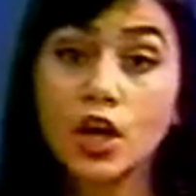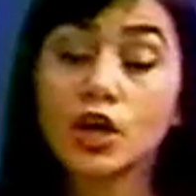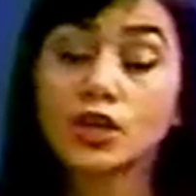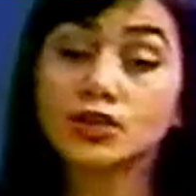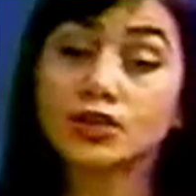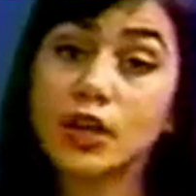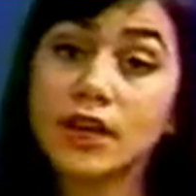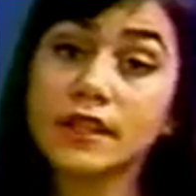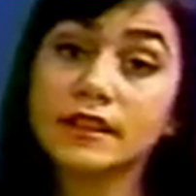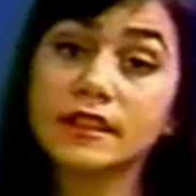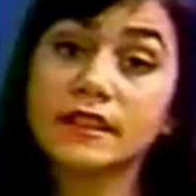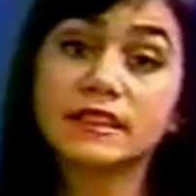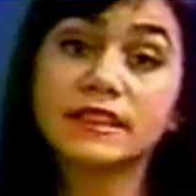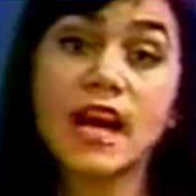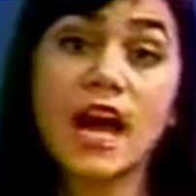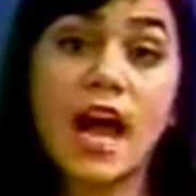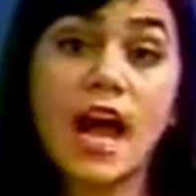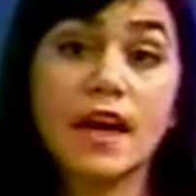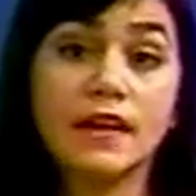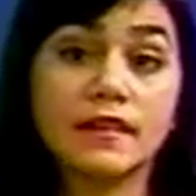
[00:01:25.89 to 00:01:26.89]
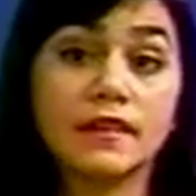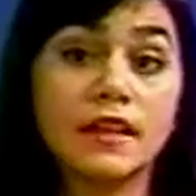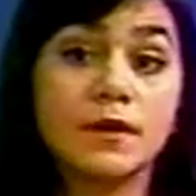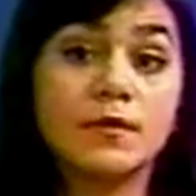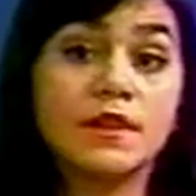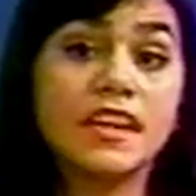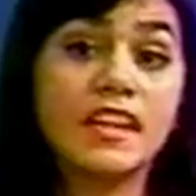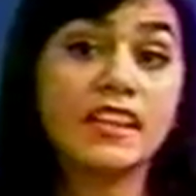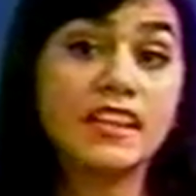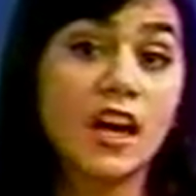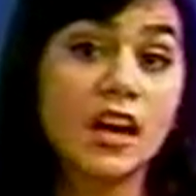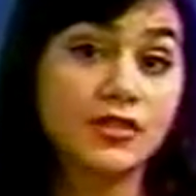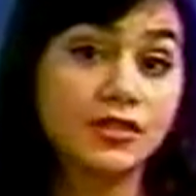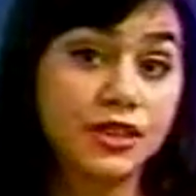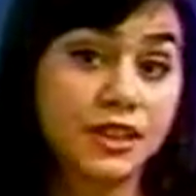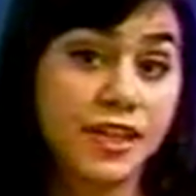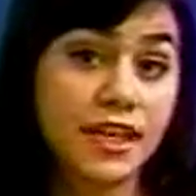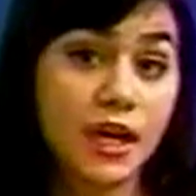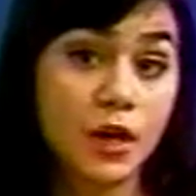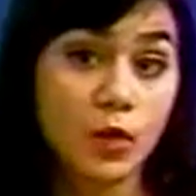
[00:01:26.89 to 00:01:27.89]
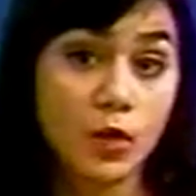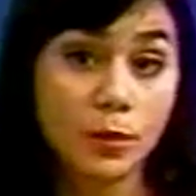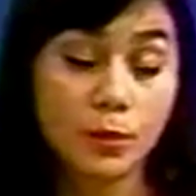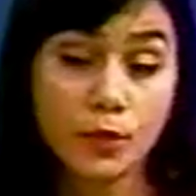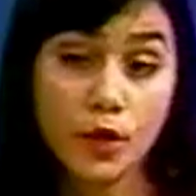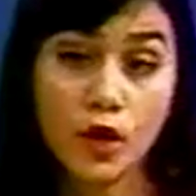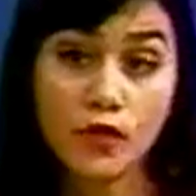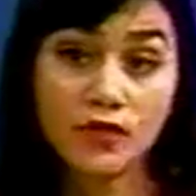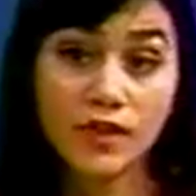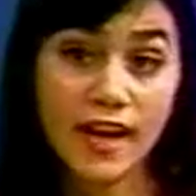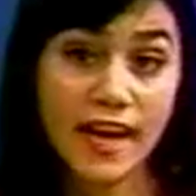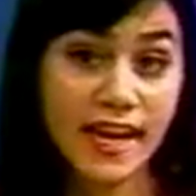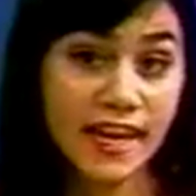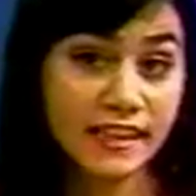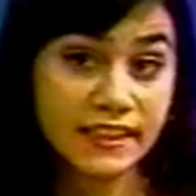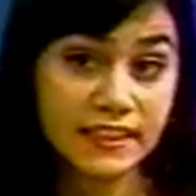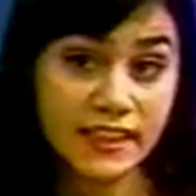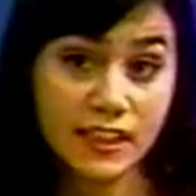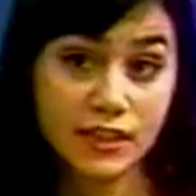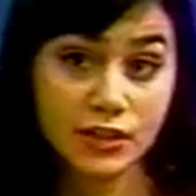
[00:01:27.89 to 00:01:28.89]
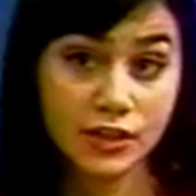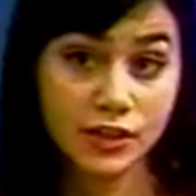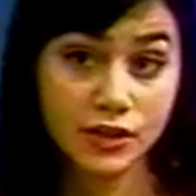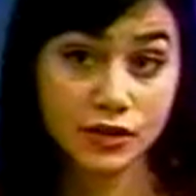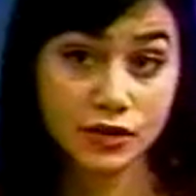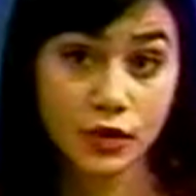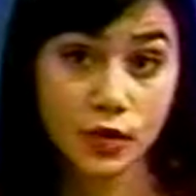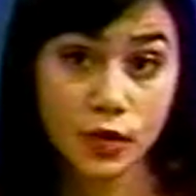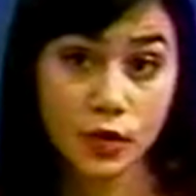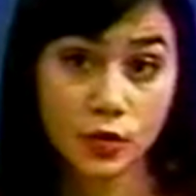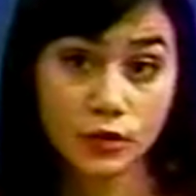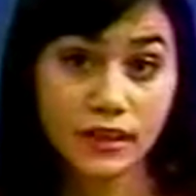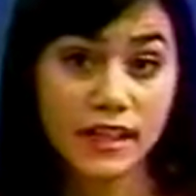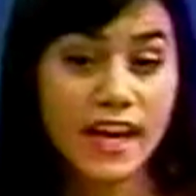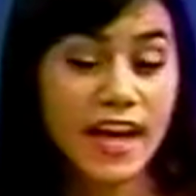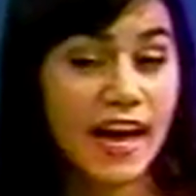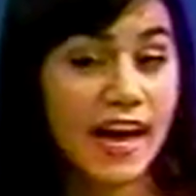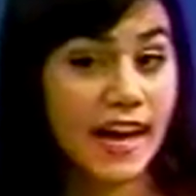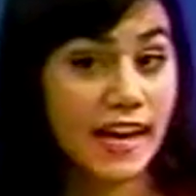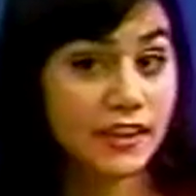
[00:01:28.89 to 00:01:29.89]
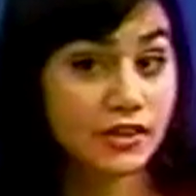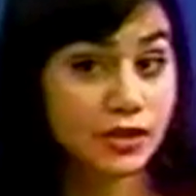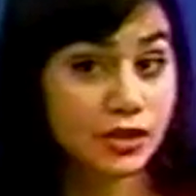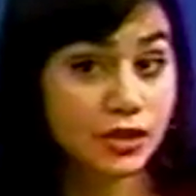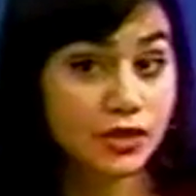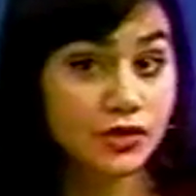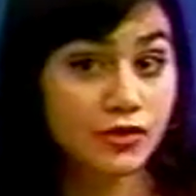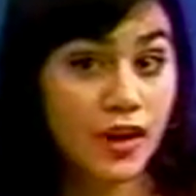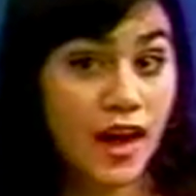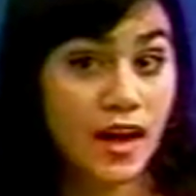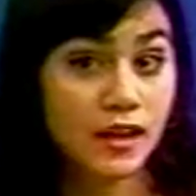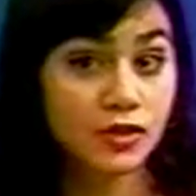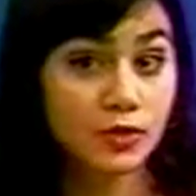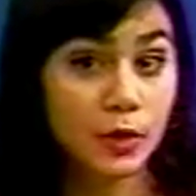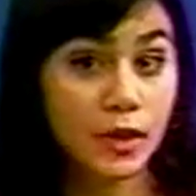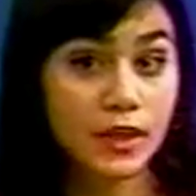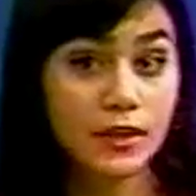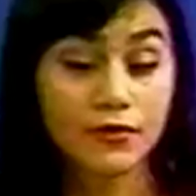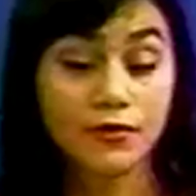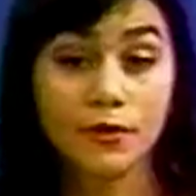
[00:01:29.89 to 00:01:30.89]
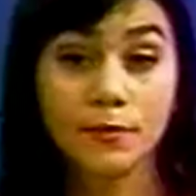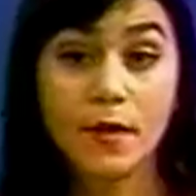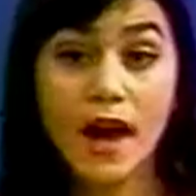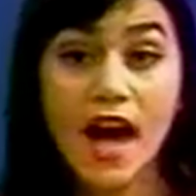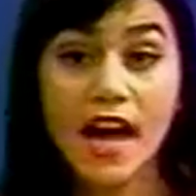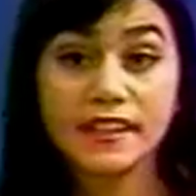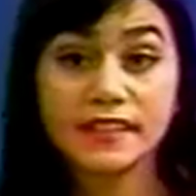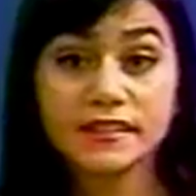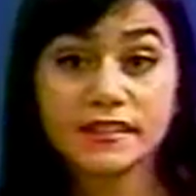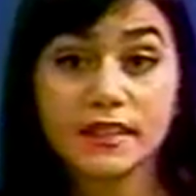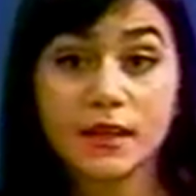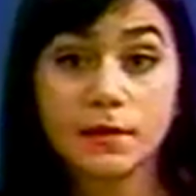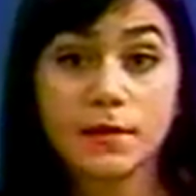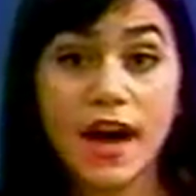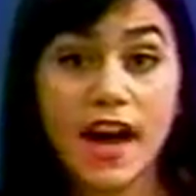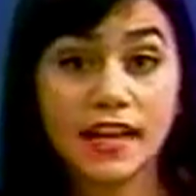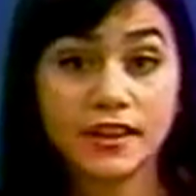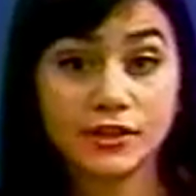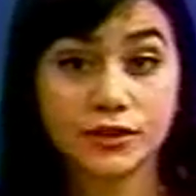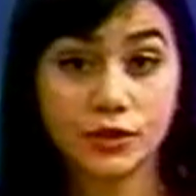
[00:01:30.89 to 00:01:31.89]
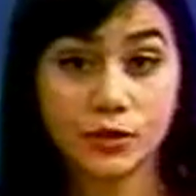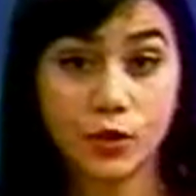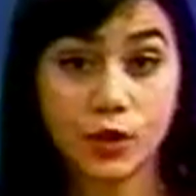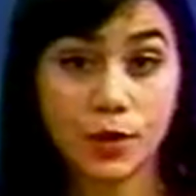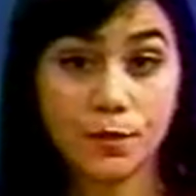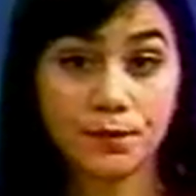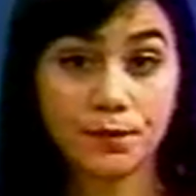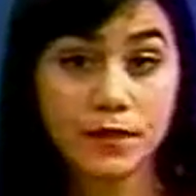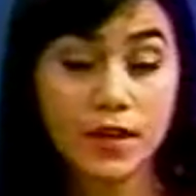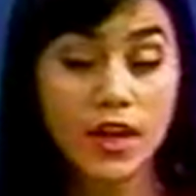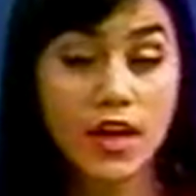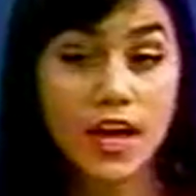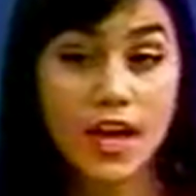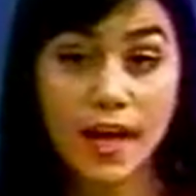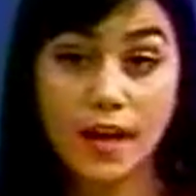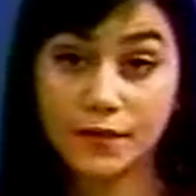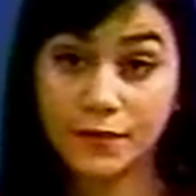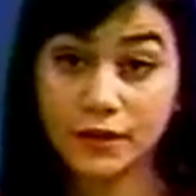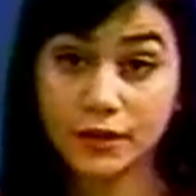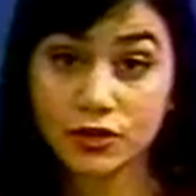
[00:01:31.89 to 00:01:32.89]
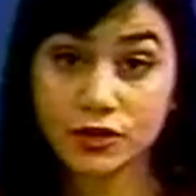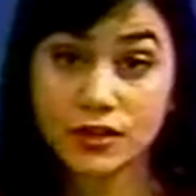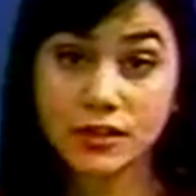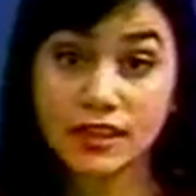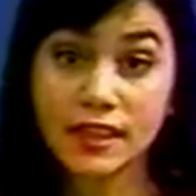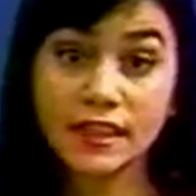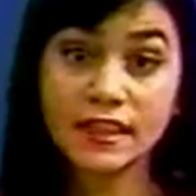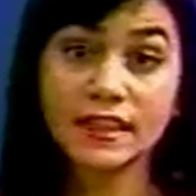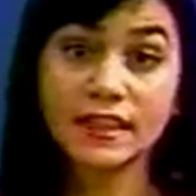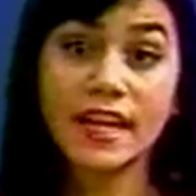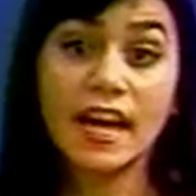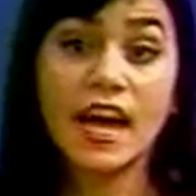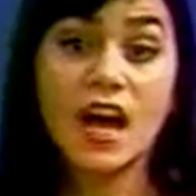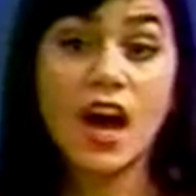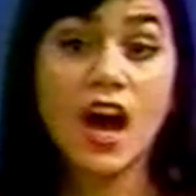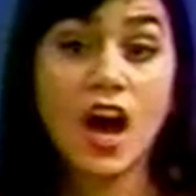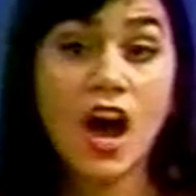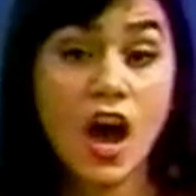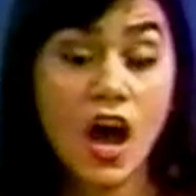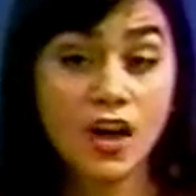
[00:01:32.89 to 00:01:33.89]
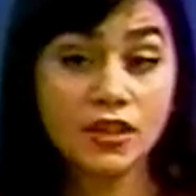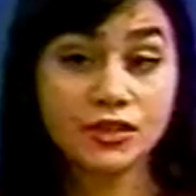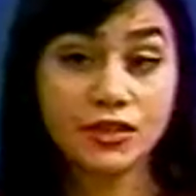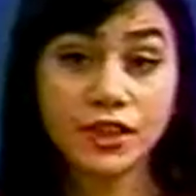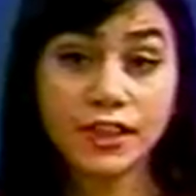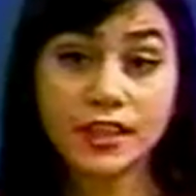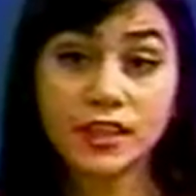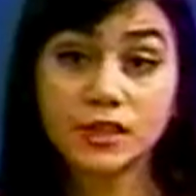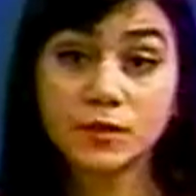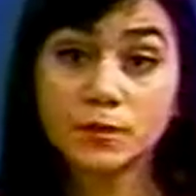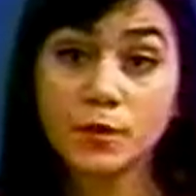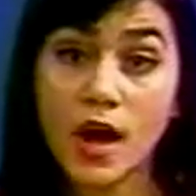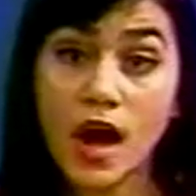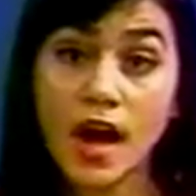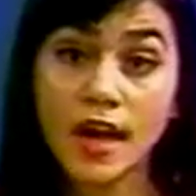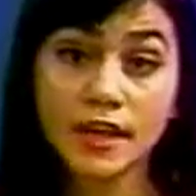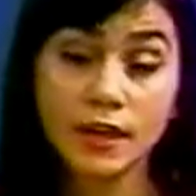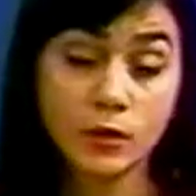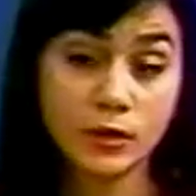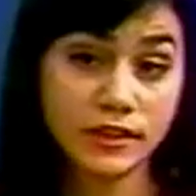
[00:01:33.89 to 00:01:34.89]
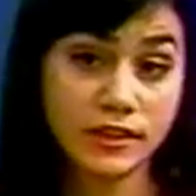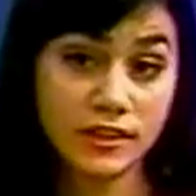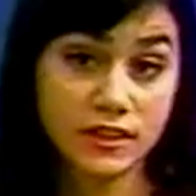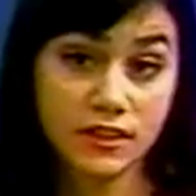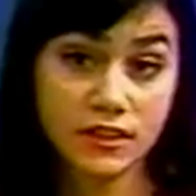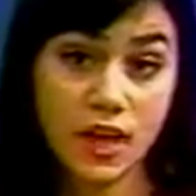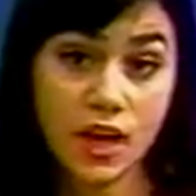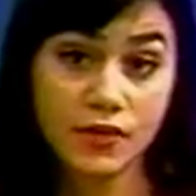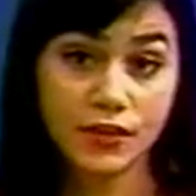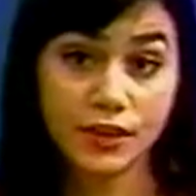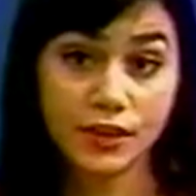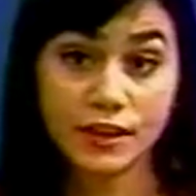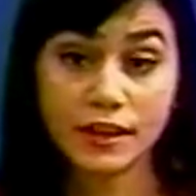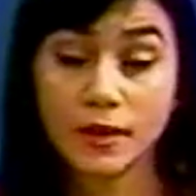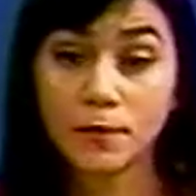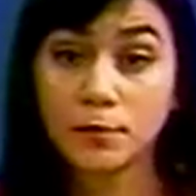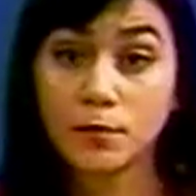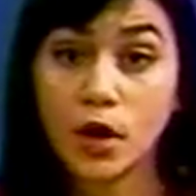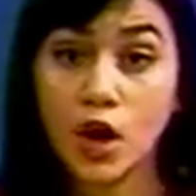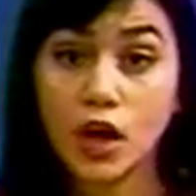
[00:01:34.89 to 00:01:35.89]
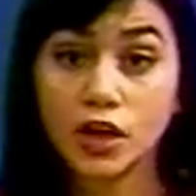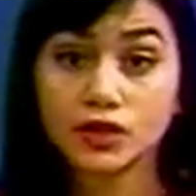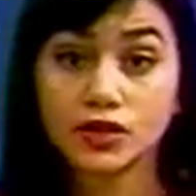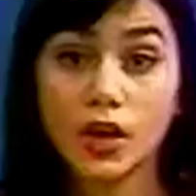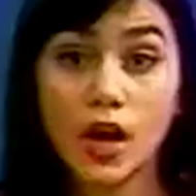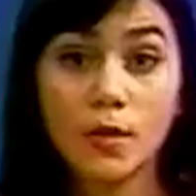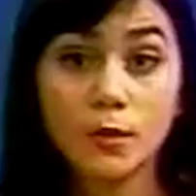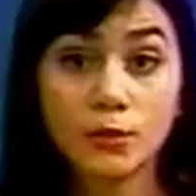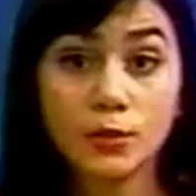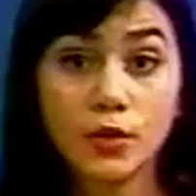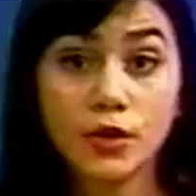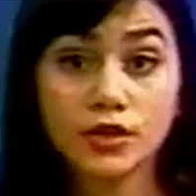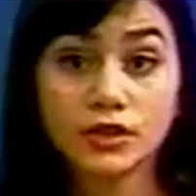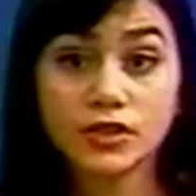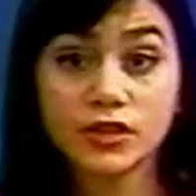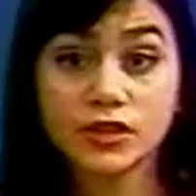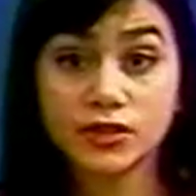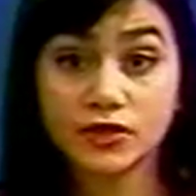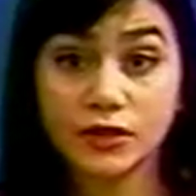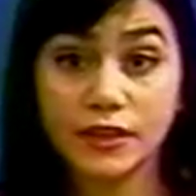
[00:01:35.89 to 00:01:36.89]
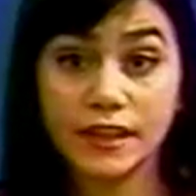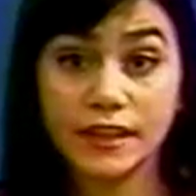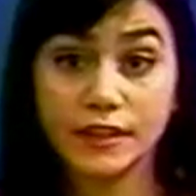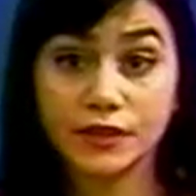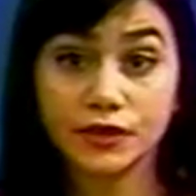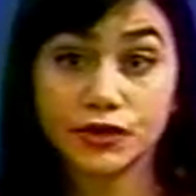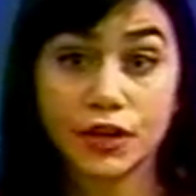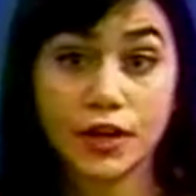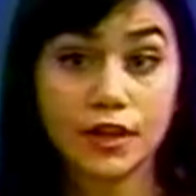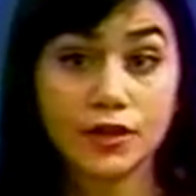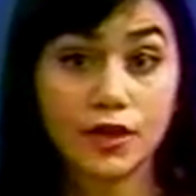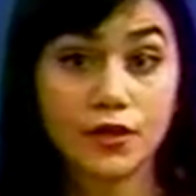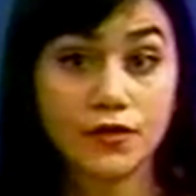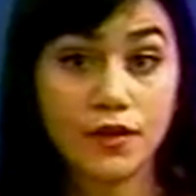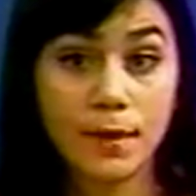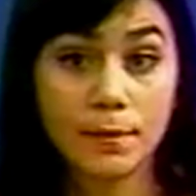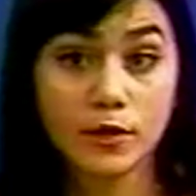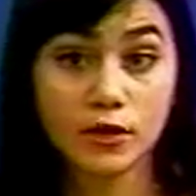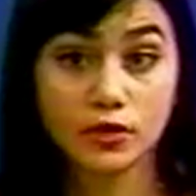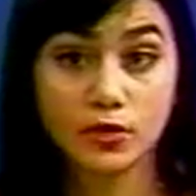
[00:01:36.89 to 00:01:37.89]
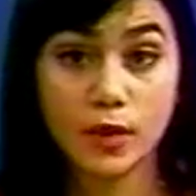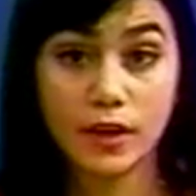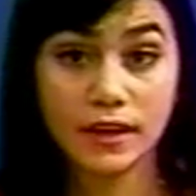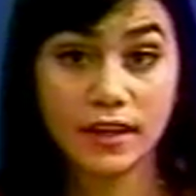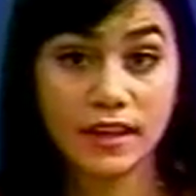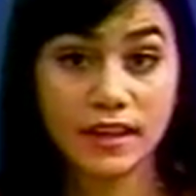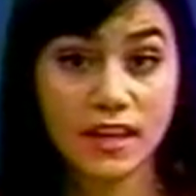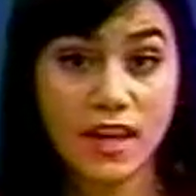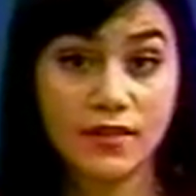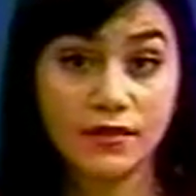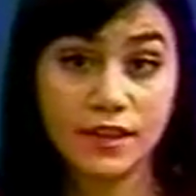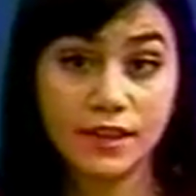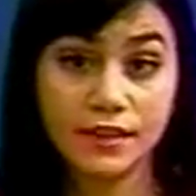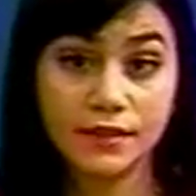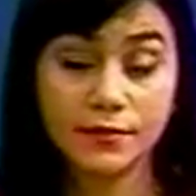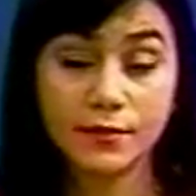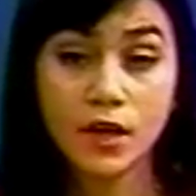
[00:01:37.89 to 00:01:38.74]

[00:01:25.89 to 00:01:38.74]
During the time, Lemming and Underhill were both 18 years old and had just graduated from Islip High School. Officials stated that Underhill's body was discovered in a marsh on Brook Street during November 2011.